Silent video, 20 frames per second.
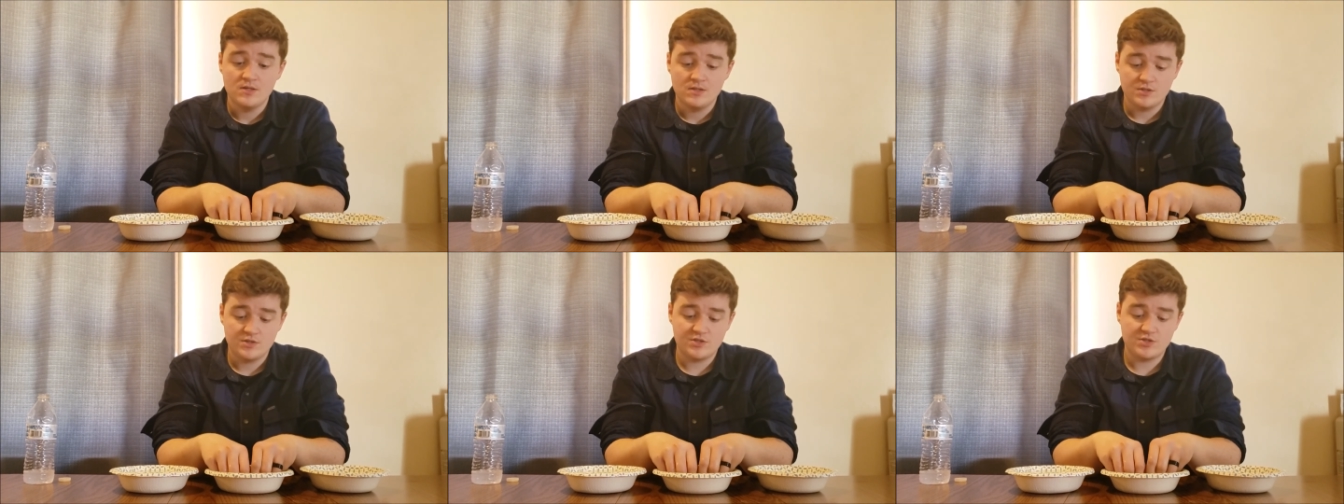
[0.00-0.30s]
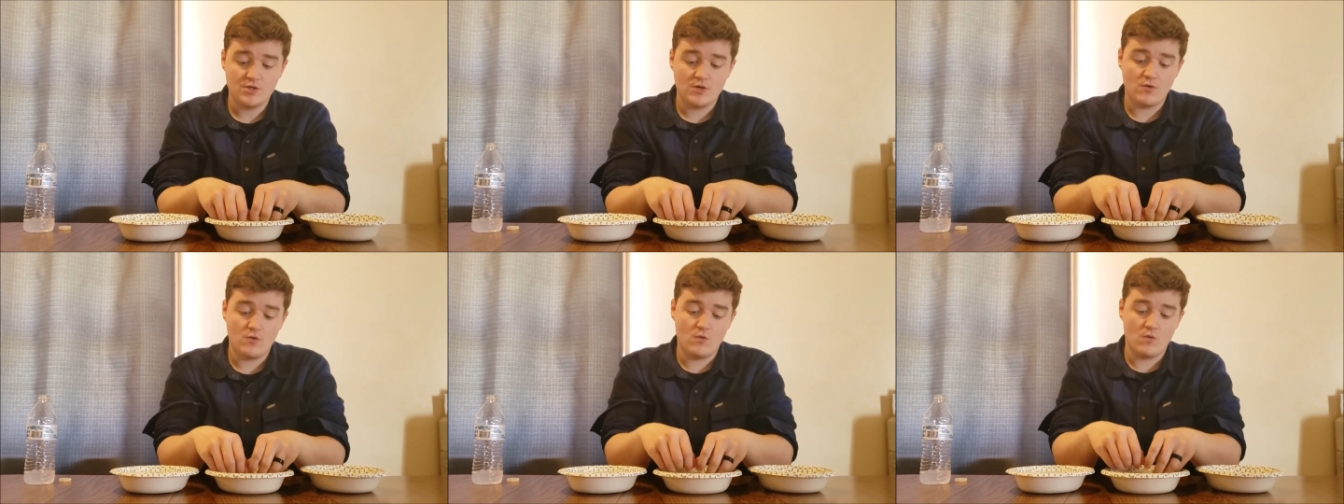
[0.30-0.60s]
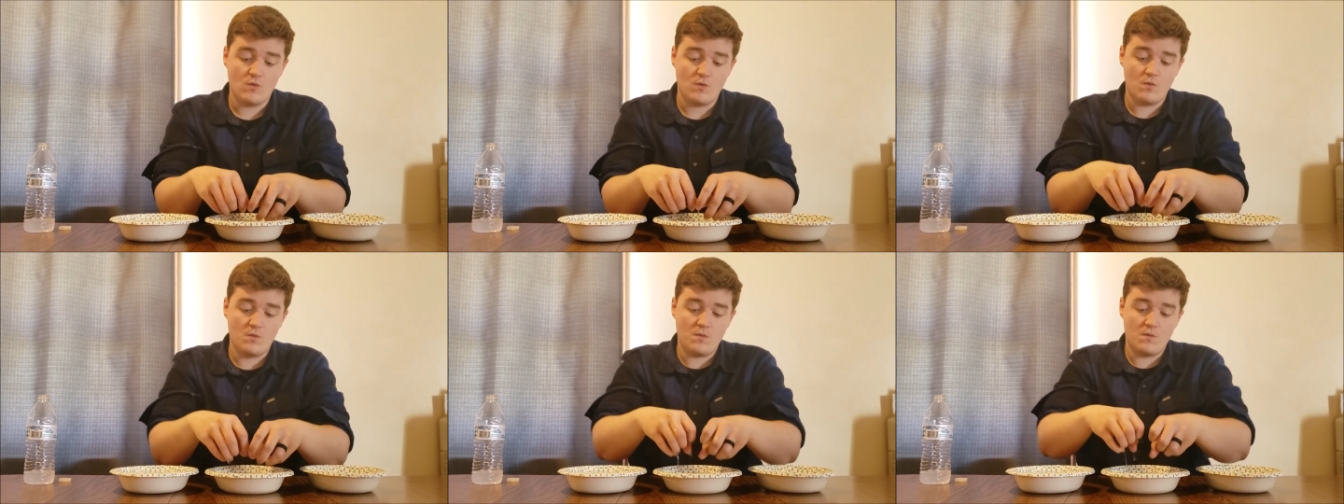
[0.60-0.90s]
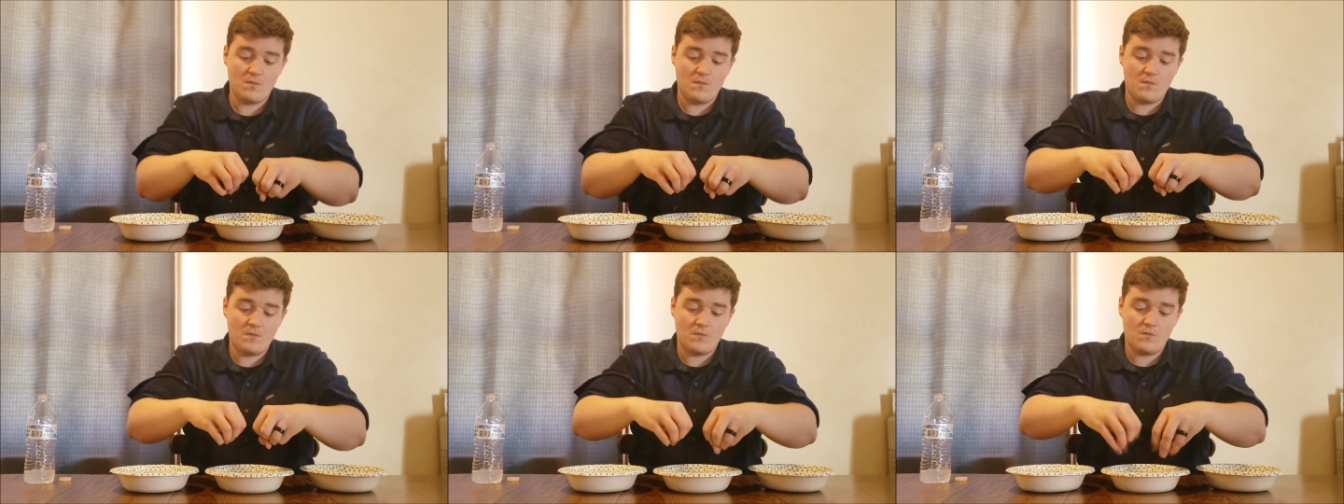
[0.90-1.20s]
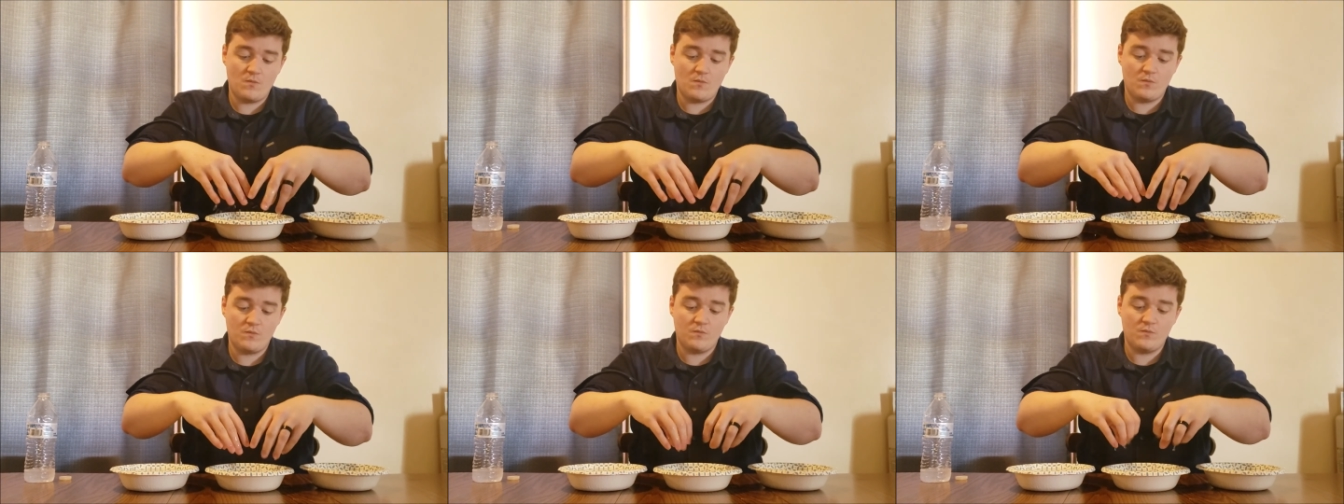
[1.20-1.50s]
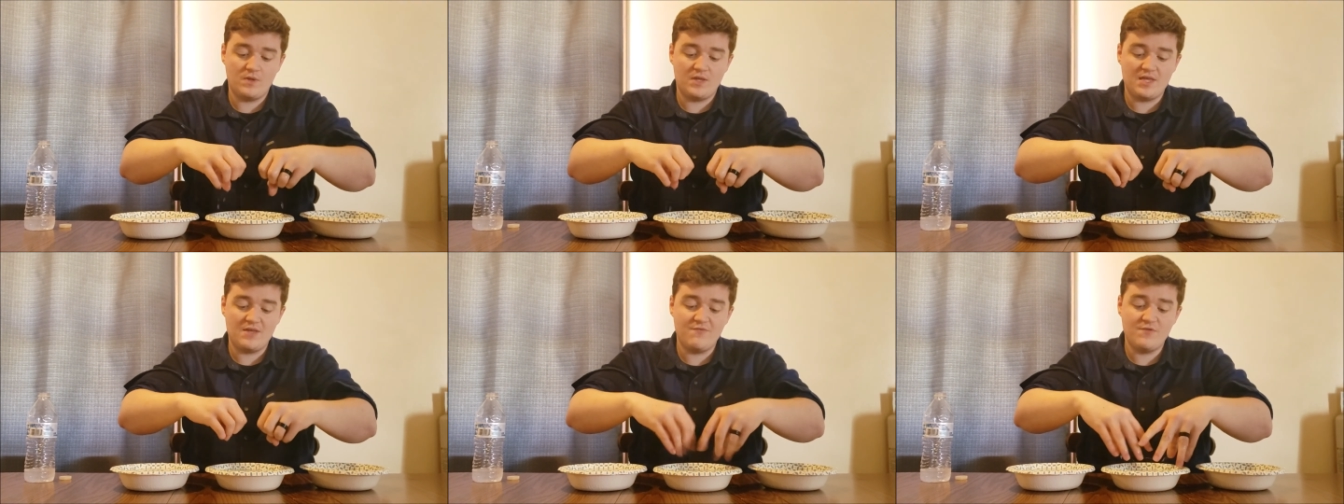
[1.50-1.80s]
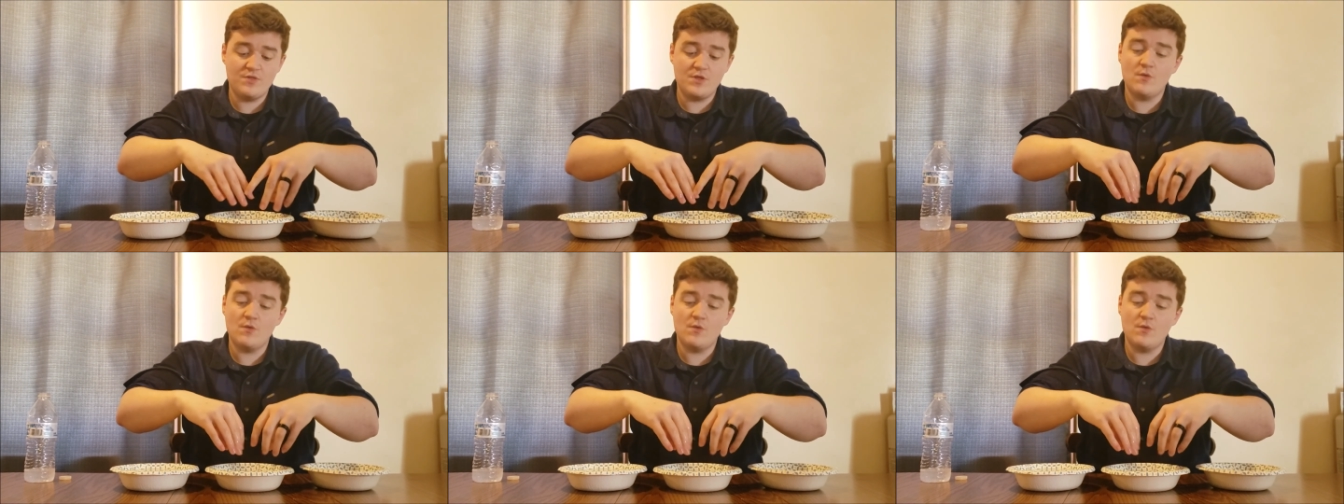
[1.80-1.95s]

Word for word: So even